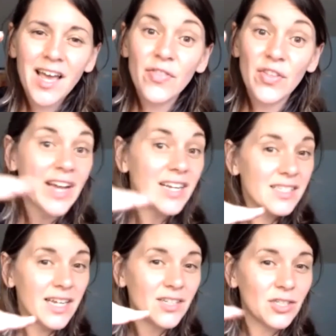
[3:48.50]
The next
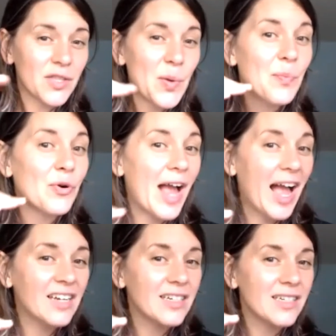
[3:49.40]
stage is the
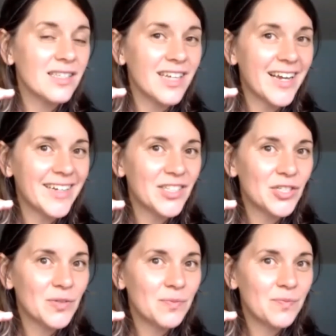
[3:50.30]
practice stage.